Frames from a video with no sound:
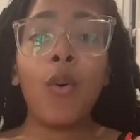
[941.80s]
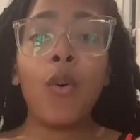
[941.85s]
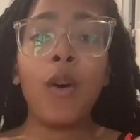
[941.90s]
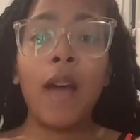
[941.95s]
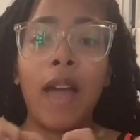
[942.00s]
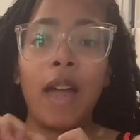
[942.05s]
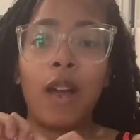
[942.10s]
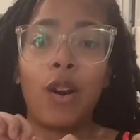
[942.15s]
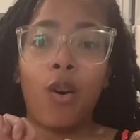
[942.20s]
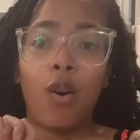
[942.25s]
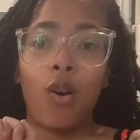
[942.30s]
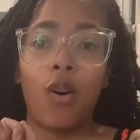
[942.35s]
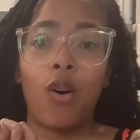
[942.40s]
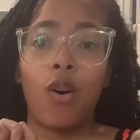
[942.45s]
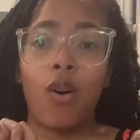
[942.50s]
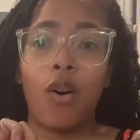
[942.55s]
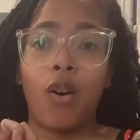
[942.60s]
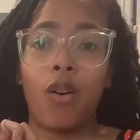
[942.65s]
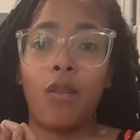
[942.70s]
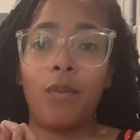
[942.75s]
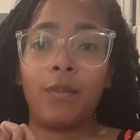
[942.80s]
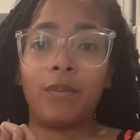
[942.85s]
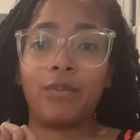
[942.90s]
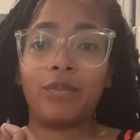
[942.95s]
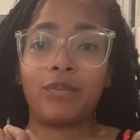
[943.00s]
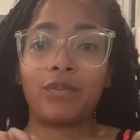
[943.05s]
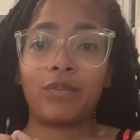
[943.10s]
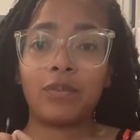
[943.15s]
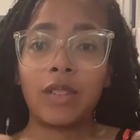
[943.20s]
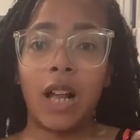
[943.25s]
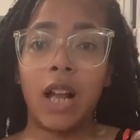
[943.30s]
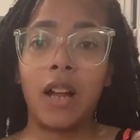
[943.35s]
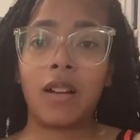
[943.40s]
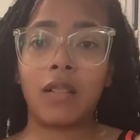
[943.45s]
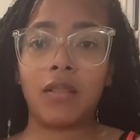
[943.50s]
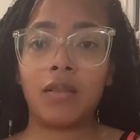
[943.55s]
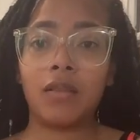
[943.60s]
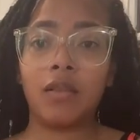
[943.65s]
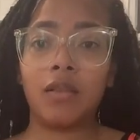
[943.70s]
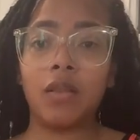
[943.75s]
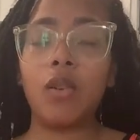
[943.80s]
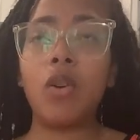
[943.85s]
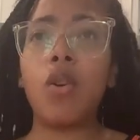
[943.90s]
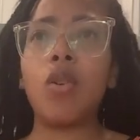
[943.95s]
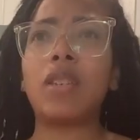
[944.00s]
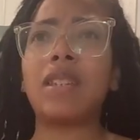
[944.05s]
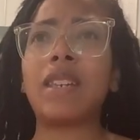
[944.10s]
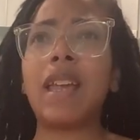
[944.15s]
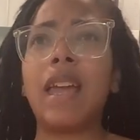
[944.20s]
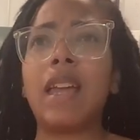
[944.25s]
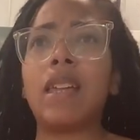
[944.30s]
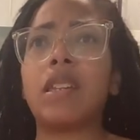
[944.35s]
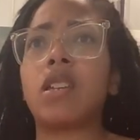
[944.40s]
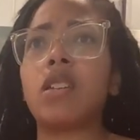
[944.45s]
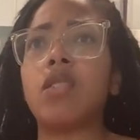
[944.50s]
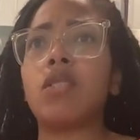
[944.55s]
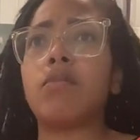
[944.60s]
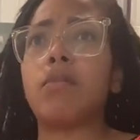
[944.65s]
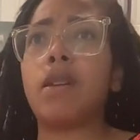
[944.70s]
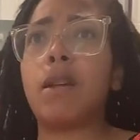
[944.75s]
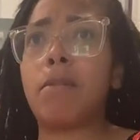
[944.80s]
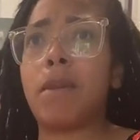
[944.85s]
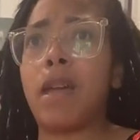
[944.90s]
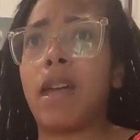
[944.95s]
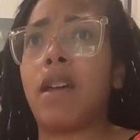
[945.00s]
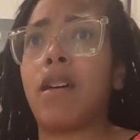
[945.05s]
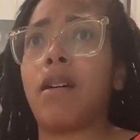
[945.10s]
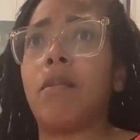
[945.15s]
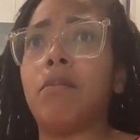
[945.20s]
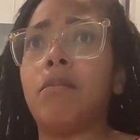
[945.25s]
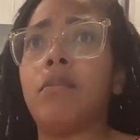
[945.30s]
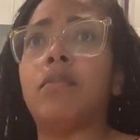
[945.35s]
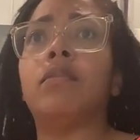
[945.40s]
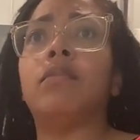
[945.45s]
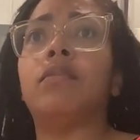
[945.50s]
Ooh, hey girl. Ooh, say excuse me, ma'am.